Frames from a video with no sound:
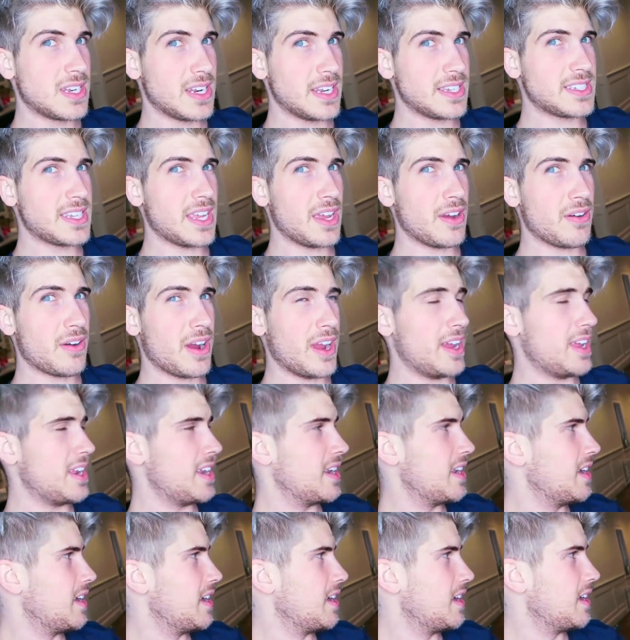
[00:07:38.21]
Did I say it
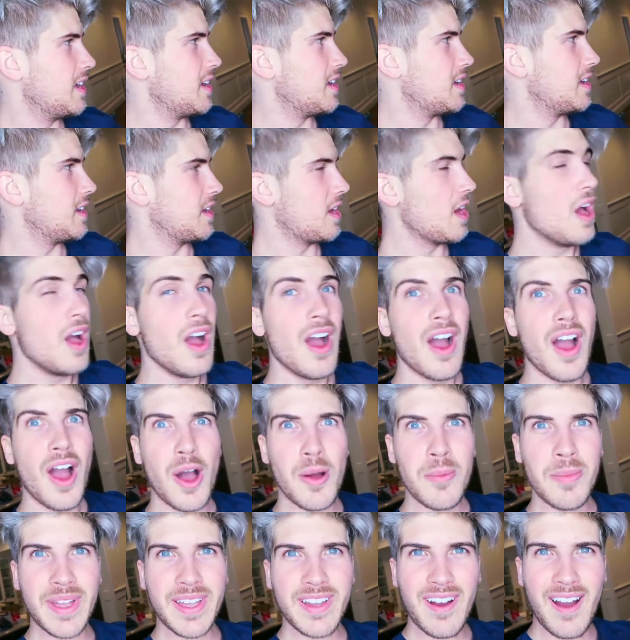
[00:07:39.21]
right? Yeah.
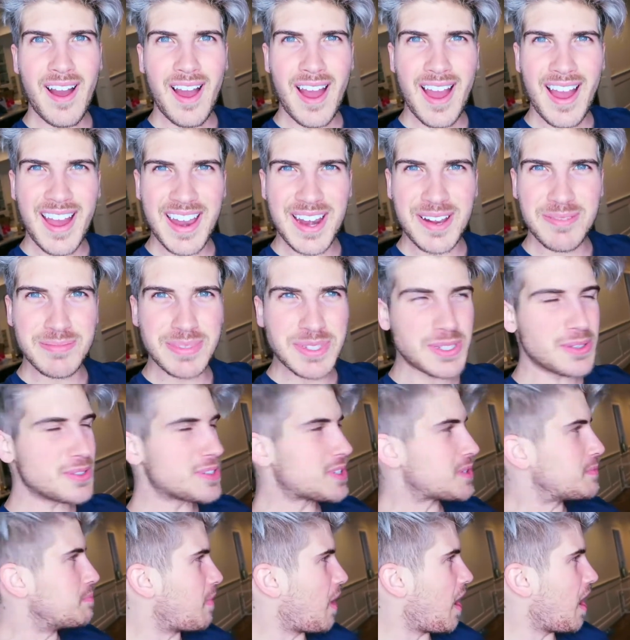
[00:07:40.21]
Oh my god, I'm
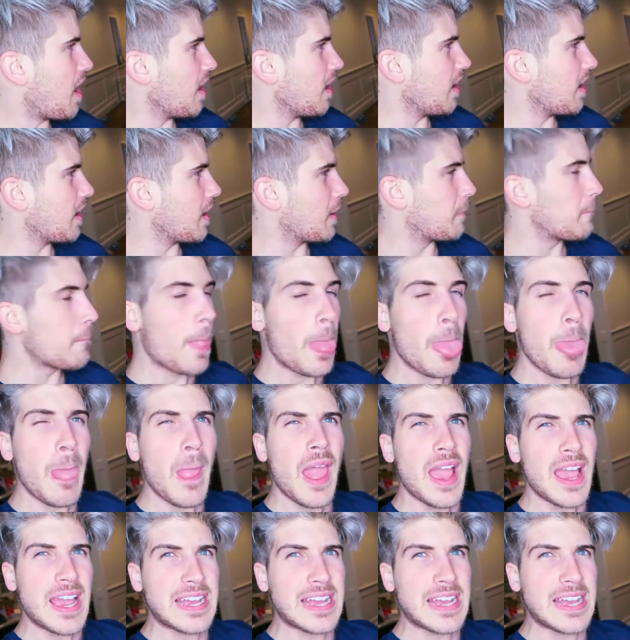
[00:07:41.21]
so smart.